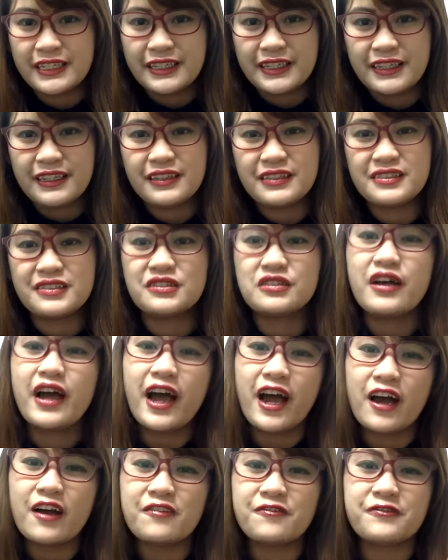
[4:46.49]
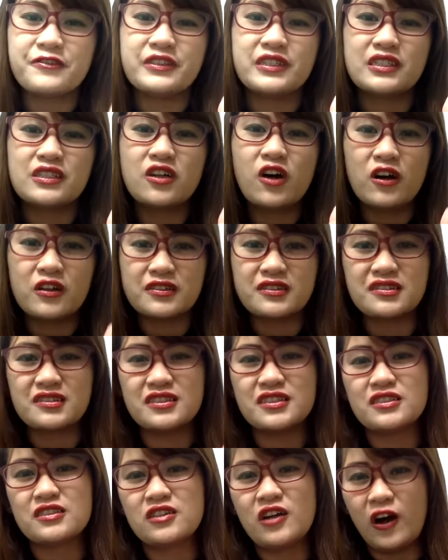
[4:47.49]
is to have
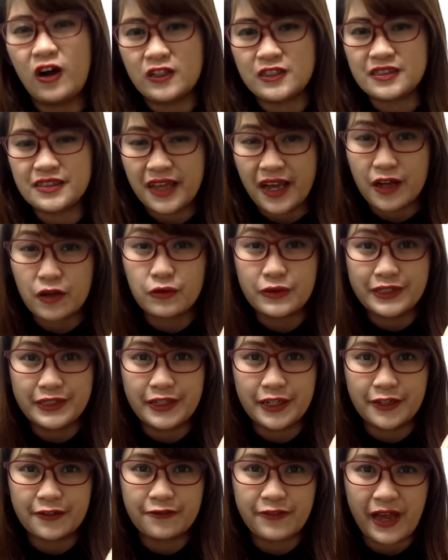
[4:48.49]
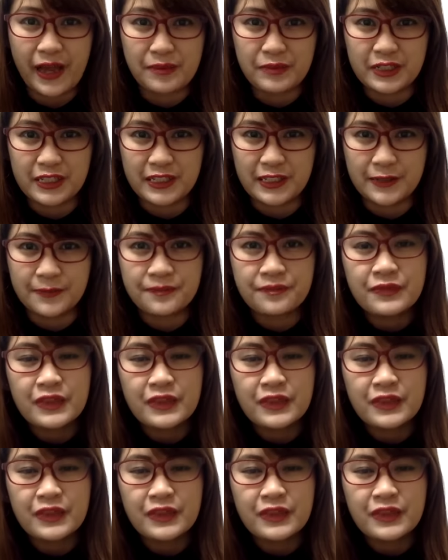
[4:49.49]
constant contact with their family.